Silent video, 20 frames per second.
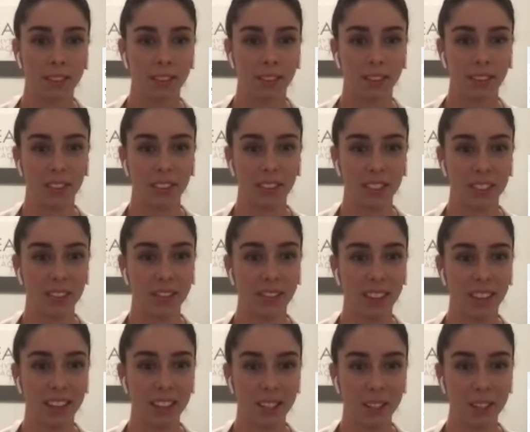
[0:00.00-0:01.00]
Awesome.
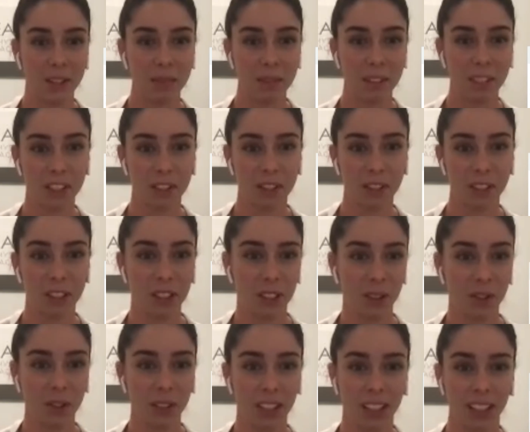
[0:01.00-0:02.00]
Thanks so much for
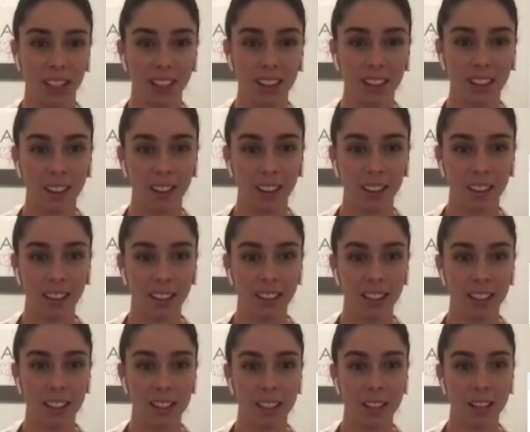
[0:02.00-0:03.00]
tuning in,
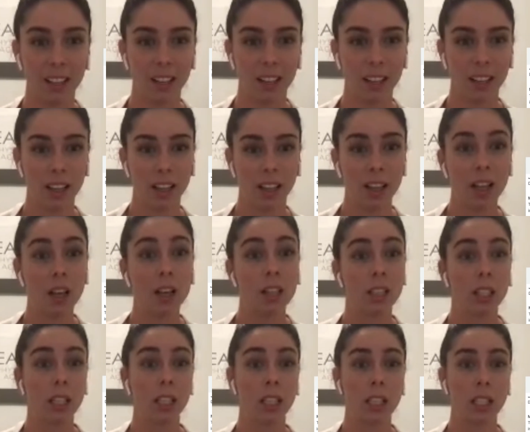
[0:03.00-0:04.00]
guys.
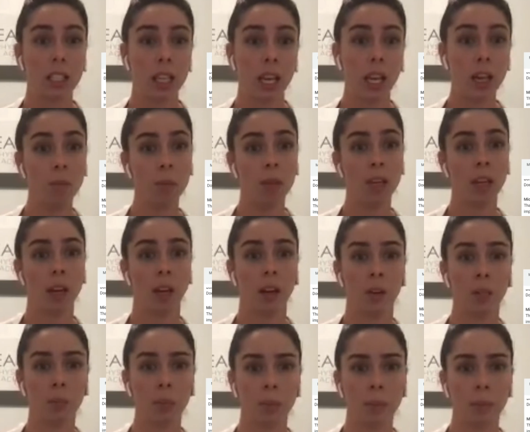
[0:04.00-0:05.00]
Does taping
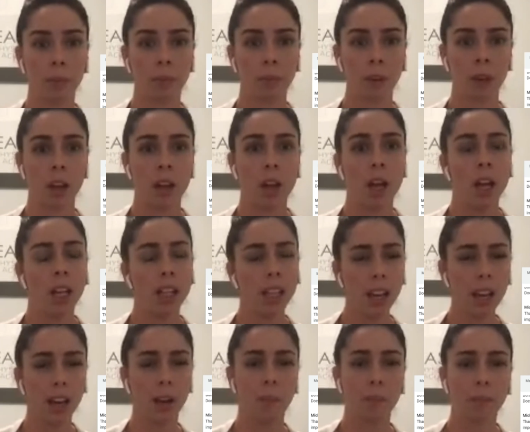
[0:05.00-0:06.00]
help?
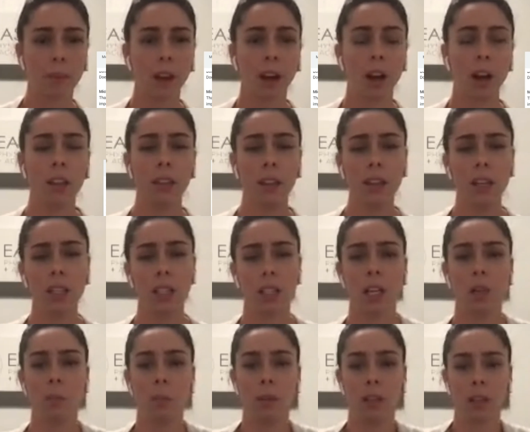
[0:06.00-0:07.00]
Yeah, I think
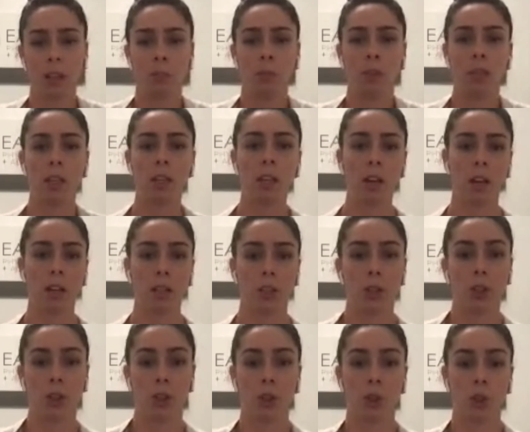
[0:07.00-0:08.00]
taping can be a
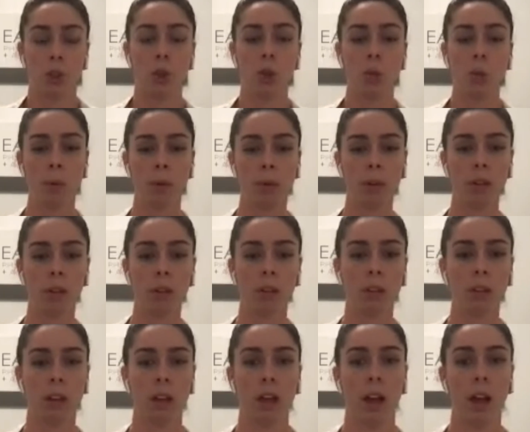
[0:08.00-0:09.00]

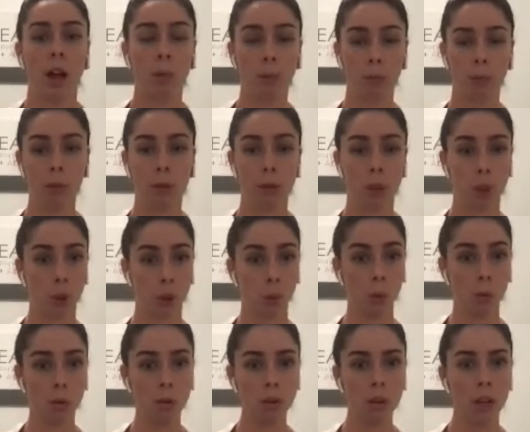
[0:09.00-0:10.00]
super helpful
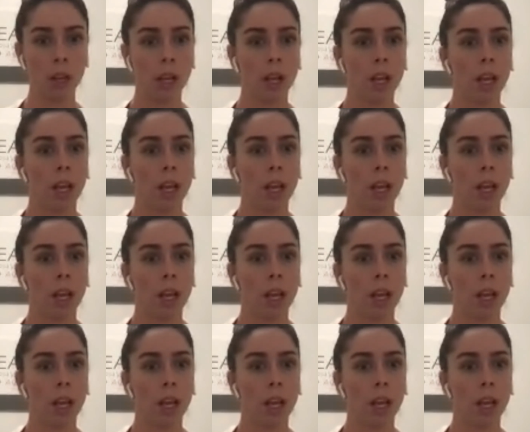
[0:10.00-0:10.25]
tool.